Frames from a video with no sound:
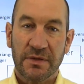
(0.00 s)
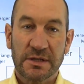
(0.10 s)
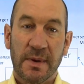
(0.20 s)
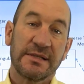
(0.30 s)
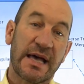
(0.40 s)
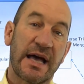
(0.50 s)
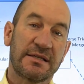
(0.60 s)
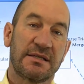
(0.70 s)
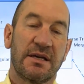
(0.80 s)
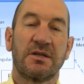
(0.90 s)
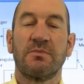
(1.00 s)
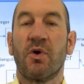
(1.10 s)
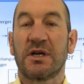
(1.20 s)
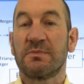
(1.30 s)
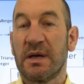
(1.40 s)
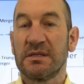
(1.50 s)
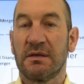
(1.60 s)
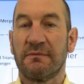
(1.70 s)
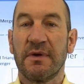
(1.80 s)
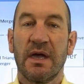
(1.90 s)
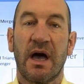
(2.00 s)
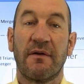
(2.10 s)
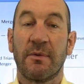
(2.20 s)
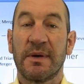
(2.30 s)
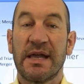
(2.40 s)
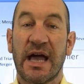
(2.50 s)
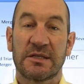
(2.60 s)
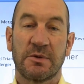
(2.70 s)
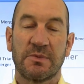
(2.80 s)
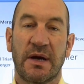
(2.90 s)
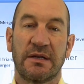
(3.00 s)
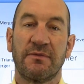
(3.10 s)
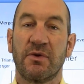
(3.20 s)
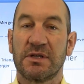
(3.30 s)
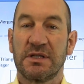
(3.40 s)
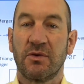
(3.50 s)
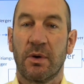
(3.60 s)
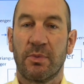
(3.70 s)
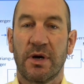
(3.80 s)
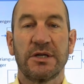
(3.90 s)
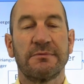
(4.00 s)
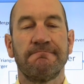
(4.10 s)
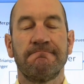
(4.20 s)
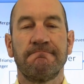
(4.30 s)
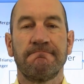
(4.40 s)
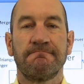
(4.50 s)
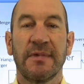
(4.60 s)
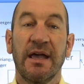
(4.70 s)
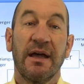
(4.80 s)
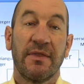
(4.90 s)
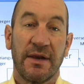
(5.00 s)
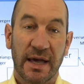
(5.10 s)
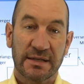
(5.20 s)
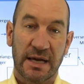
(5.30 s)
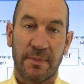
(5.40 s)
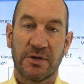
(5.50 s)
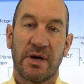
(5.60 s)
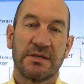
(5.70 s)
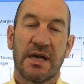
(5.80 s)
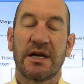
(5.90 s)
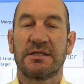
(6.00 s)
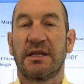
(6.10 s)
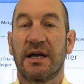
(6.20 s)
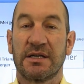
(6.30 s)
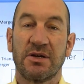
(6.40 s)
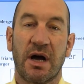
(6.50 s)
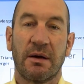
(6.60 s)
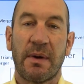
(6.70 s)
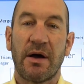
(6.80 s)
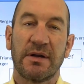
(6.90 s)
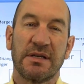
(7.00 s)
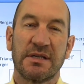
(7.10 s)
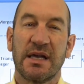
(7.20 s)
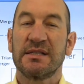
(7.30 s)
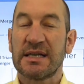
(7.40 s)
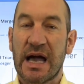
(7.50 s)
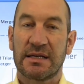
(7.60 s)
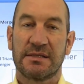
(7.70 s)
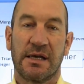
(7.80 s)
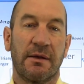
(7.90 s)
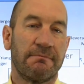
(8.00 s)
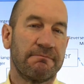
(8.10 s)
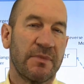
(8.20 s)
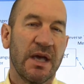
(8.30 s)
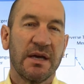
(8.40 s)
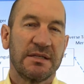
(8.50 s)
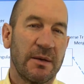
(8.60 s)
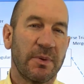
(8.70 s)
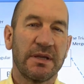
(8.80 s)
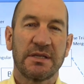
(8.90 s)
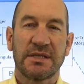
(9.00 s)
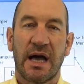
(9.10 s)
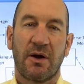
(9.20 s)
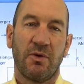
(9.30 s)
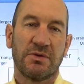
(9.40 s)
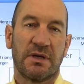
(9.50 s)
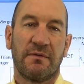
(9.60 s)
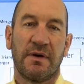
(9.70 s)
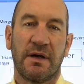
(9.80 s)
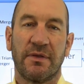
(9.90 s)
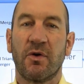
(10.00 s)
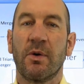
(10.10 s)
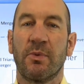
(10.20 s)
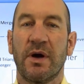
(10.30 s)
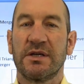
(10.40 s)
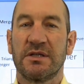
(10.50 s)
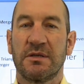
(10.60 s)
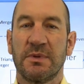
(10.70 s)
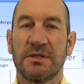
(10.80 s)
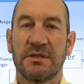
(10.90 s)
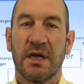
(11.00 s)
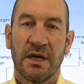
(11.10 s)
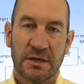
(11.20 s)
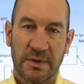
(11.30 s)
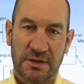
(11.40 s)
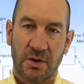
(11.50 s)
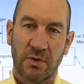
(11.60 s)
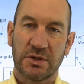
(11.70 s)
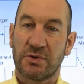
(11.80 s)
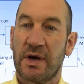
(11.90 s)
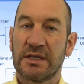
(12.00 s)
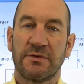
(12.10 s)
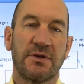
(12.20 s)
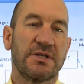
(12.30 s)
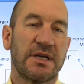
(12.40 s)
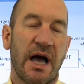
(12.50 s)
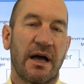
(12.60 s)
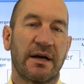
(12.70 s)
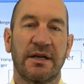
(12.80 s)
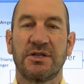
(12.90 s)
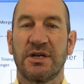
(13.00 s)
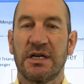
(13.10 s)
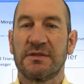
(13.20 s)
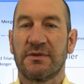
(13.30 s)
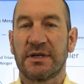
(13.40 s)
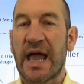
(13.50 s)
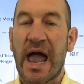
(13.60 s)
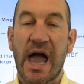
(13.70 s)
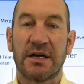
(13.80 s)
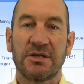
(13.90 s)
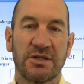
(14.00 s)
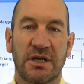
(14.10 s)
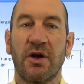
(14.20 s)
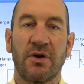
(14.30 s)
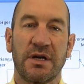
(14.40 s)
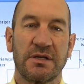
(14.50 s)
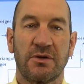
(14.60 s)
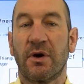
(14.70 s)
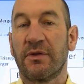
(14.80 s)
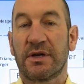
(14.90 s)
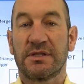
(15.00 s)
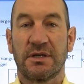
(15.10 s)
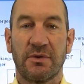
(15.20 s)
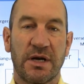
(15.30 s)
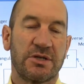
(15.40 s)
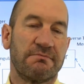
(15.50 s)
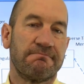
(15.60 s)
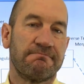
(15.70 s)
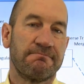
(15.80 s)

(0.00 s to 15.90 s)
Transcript: This makes asset sales more expensive from a tax perspective for a C corporation. The next type of transaction I'd like to talk about is a stock sale. Typically, the stockholders of the corporation to be sold transfer their stock in exchange for cash, securities, or other consideration.